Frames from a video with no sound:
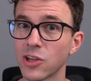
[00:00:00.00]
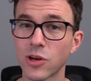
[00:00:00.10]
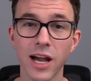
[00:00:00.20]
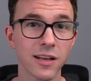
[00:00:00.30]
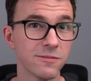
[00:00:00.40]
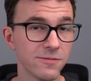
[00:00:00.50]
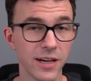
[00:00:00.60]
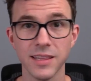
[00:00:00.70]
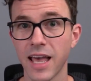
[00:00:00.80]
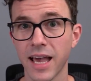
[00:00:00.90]
You're not going to
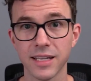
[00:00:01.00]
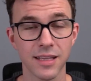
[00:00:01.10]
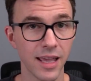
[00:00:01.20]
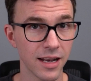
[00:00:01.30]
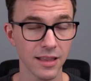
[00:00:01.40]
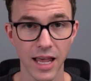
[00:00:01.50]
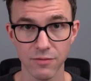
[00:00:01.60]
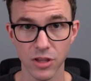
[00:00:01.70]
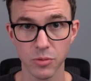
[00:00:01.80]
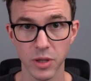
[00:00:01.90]
find that in a lot of other